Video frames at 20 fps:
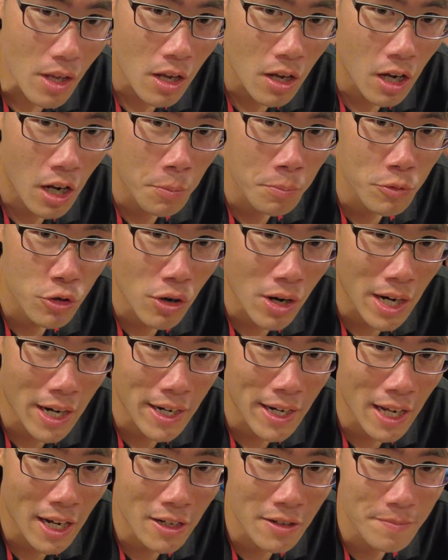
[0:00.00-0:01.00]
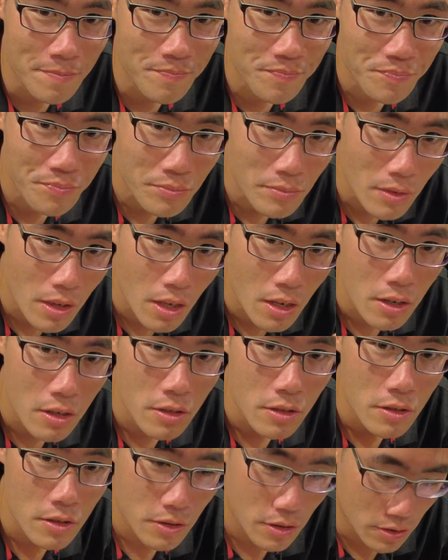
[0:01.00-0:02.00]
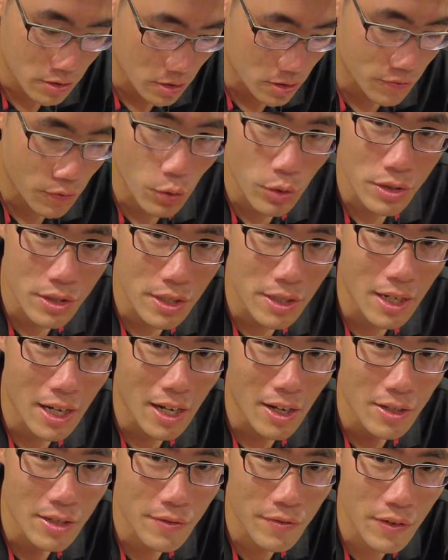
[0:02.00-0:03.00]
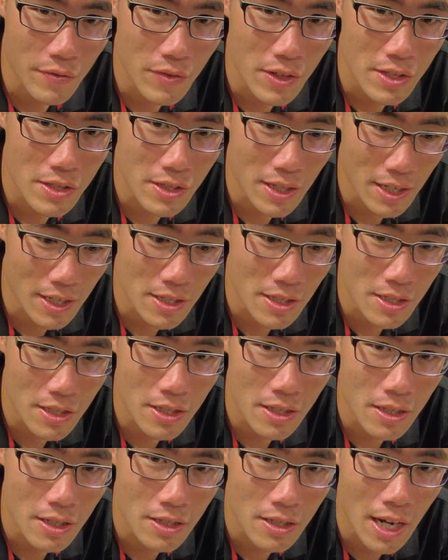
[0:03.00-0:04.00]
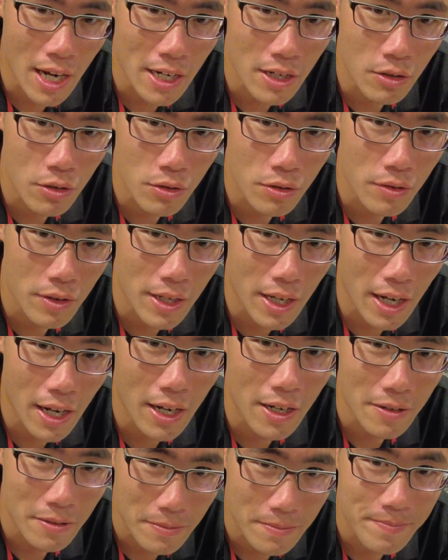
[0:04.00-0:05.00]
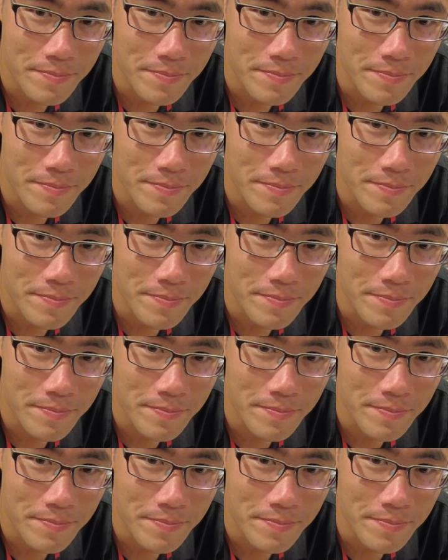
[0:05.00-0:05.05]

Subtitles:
Come try it out. This is $14.50, Daikokuya.